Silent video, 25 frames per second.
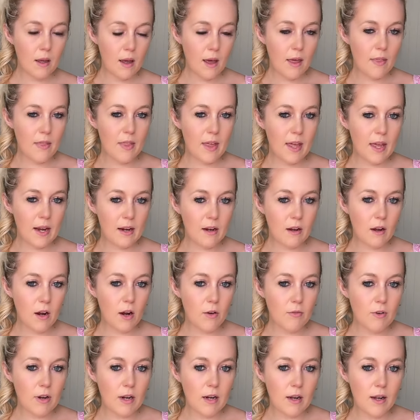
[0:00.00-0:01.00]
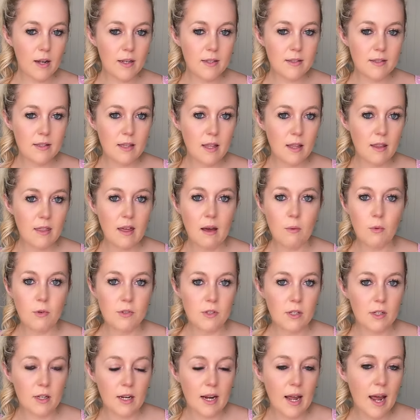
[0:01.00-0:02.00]
And then I realised that that
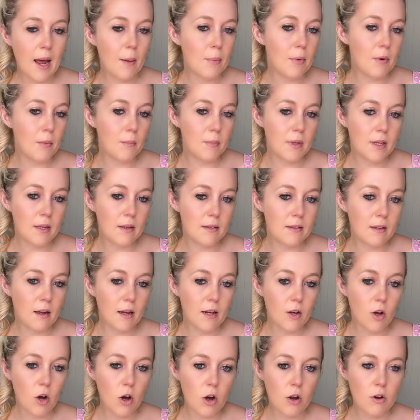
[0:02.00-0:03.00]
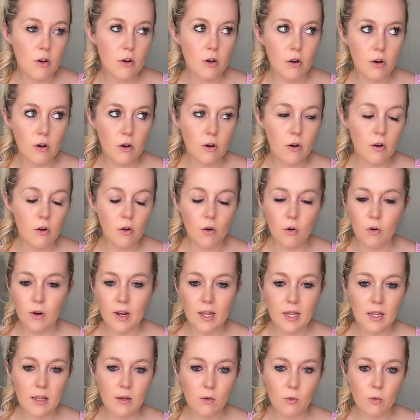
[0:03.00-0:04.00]
wasn't going to happen because I can't not
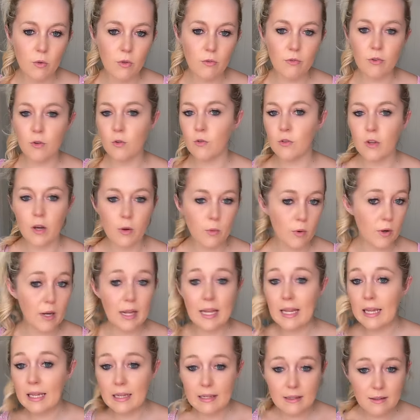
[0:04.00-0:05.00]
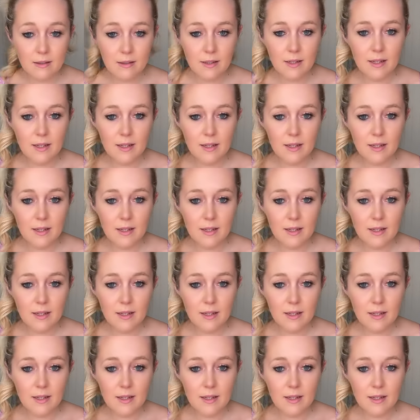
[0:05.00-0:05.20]
eat all the food that I want to eat.